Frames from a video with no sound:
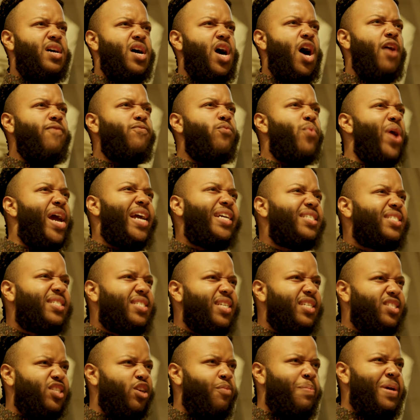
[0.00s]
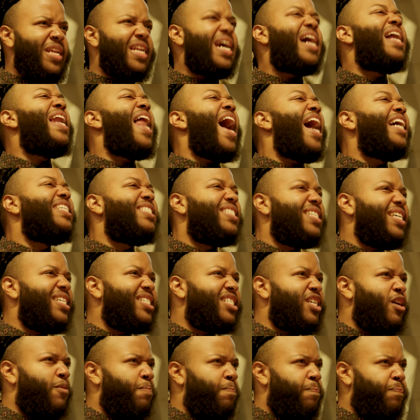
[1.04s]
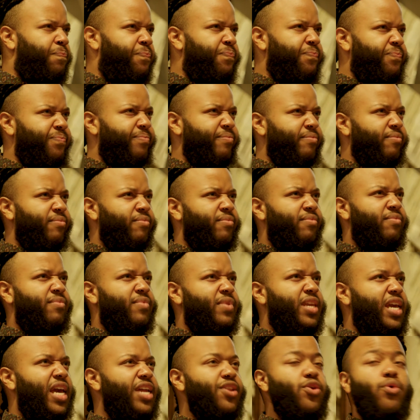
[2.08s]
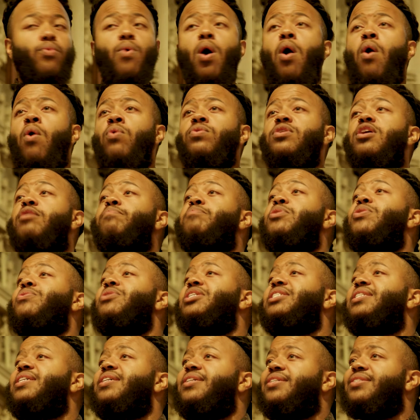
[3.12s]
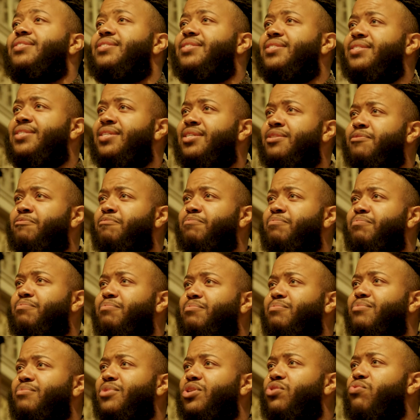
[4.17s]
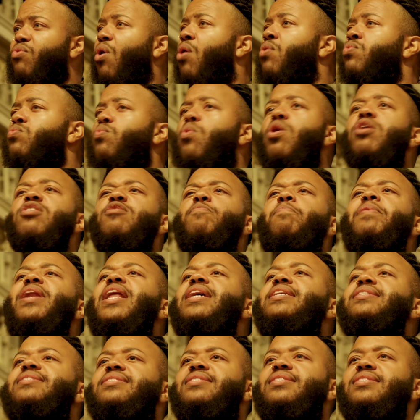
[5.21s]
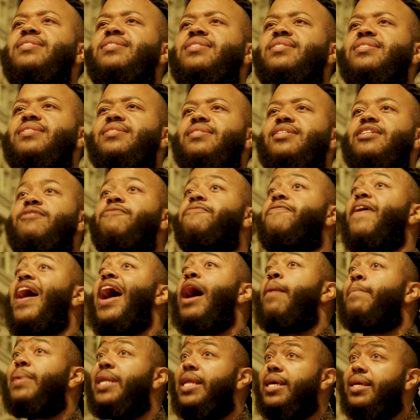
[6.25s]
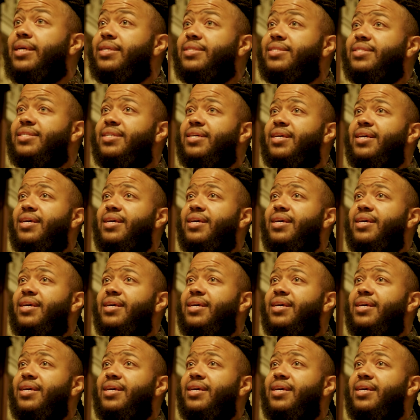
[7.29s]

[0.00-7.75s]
of racism and classism in your own communities, your own workplaces and families.